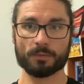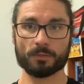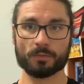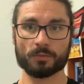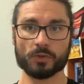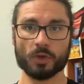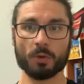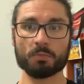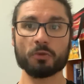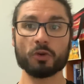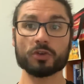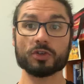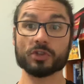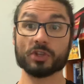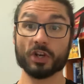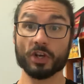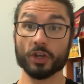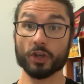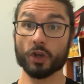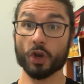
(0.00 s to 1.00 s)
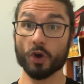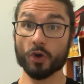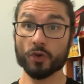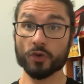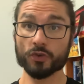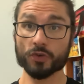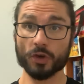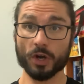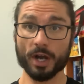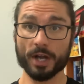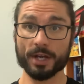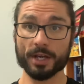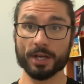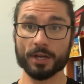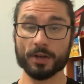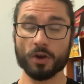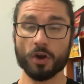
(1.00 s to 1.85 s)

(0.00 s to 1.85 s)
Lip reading: So I'm not just going to go to training.